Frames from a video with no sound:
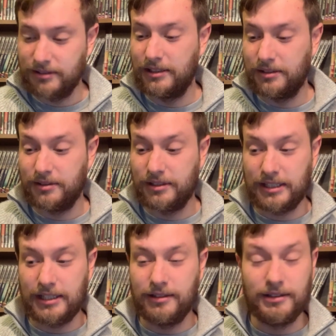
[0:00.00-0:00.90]
You literally just
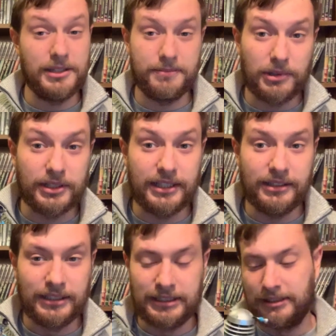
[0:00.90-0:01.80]
take this body,
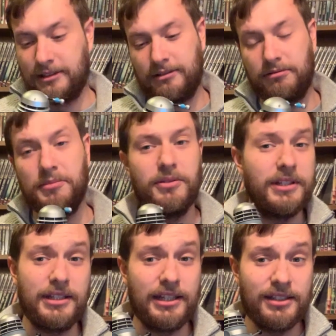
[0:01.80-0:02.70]
remove the
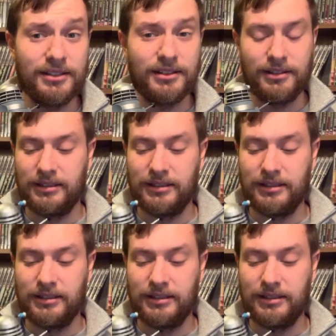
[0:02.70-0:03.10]
disc,